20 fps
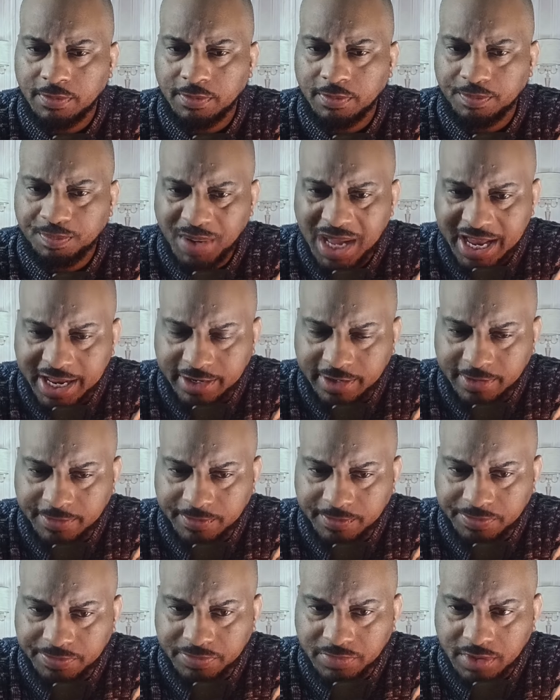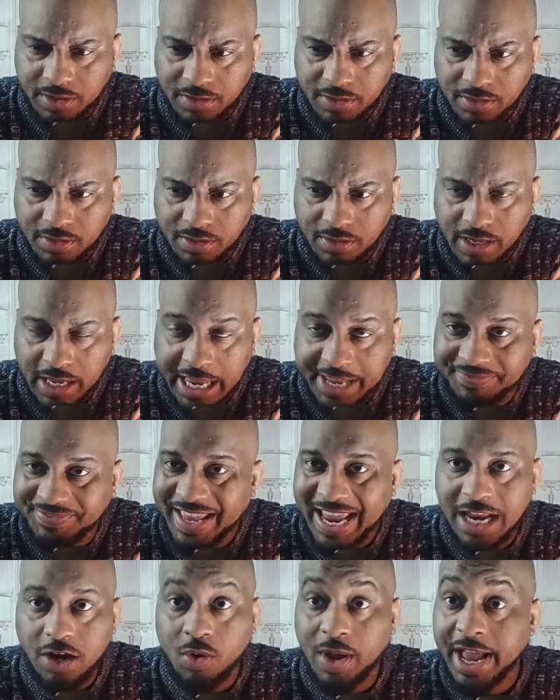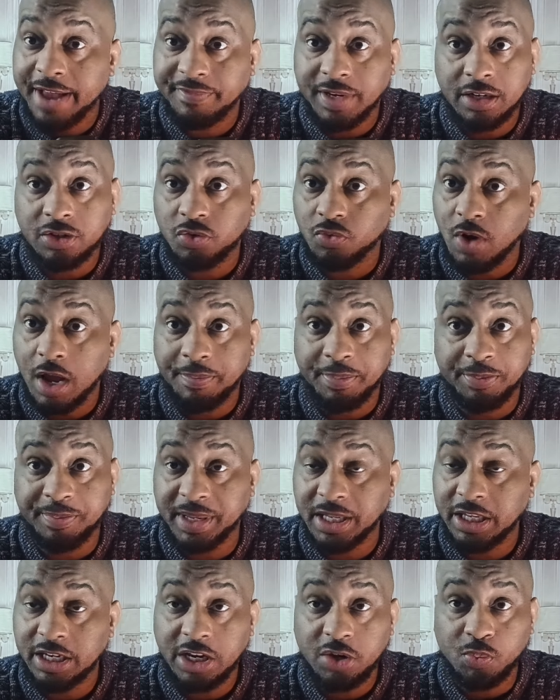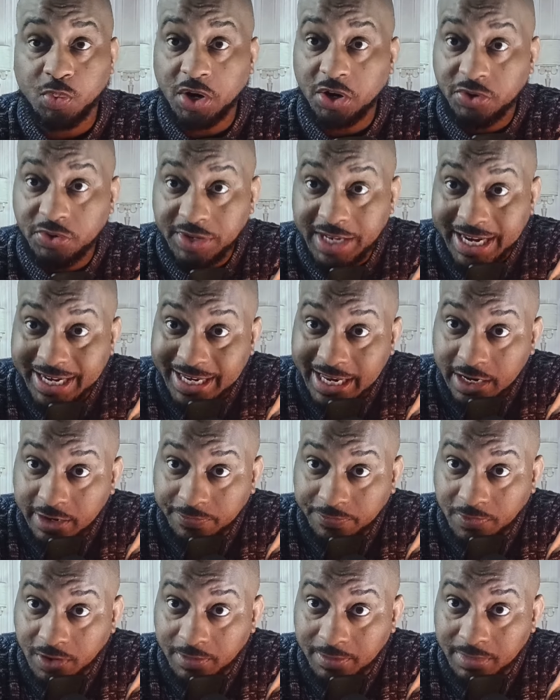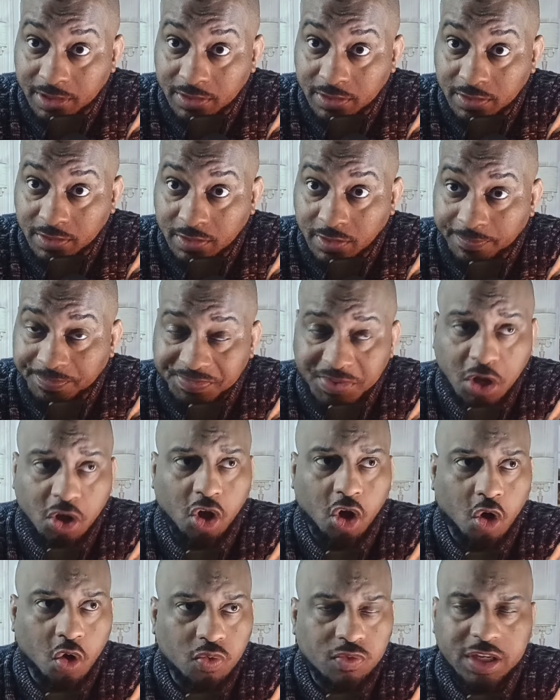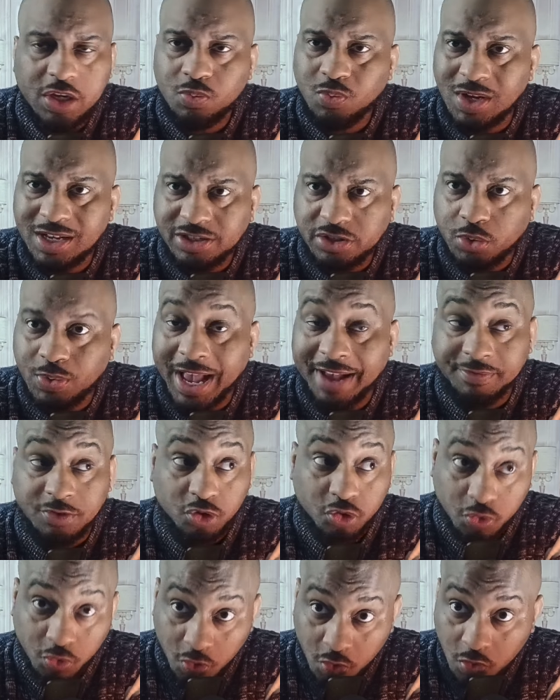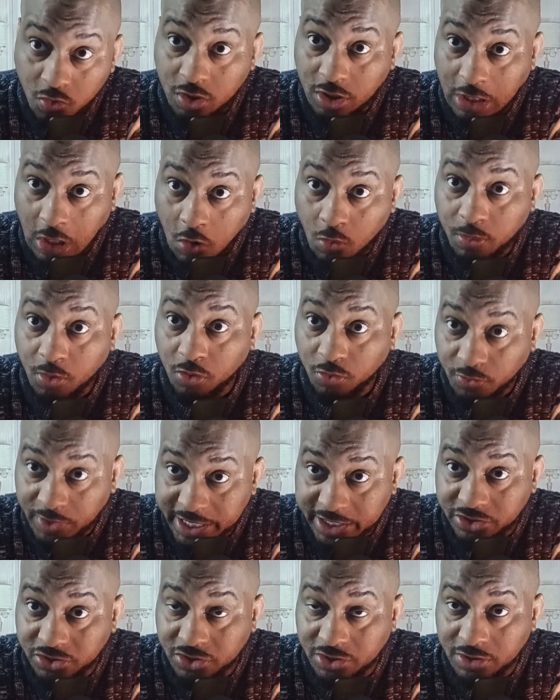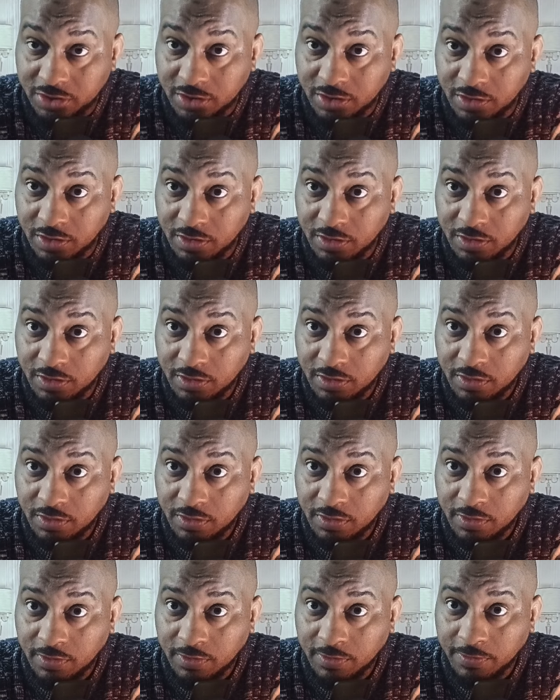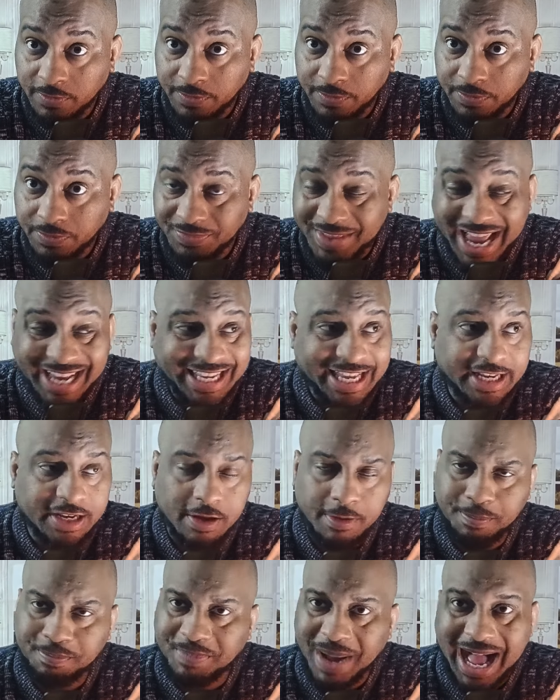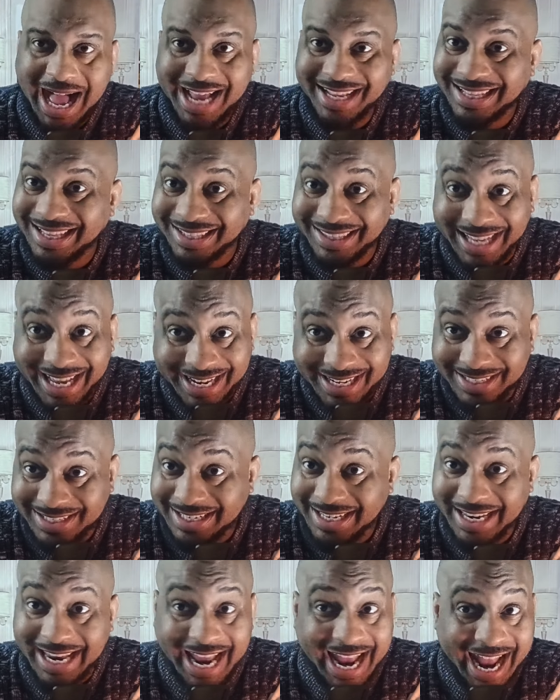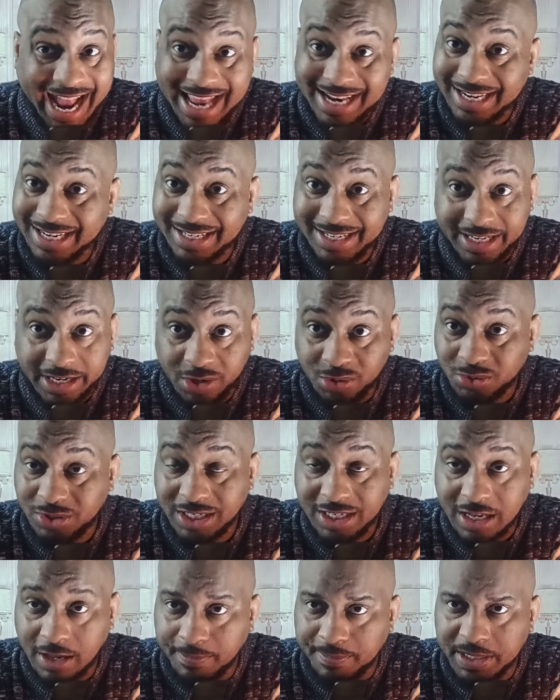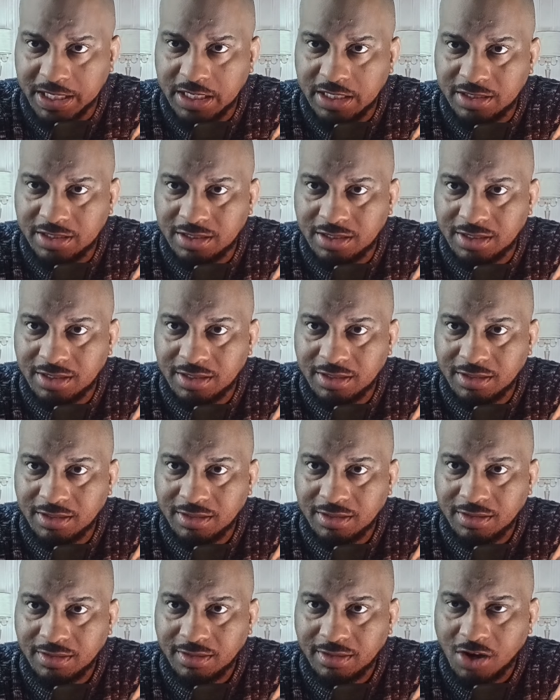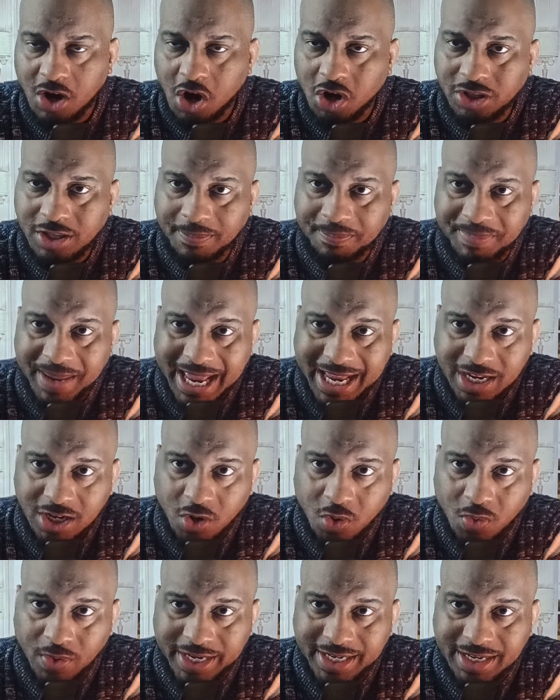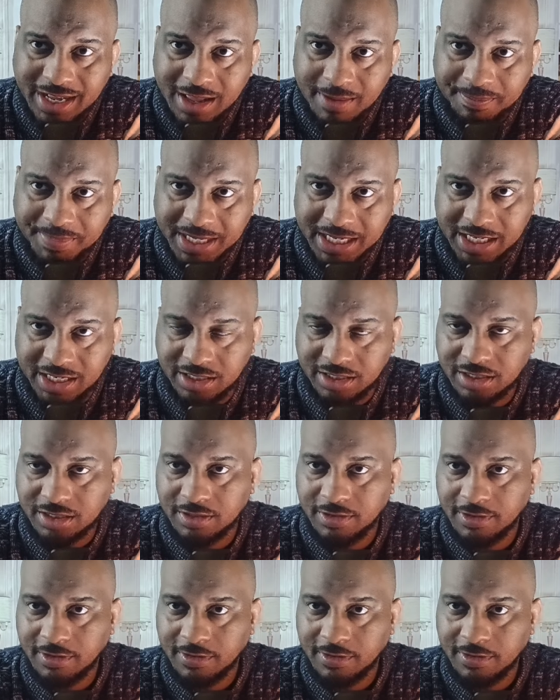But if they don't have interoperability, where do they get it from? The only ones who have true global reach that can combine the legacy and the DLT companies are the bank coin companies.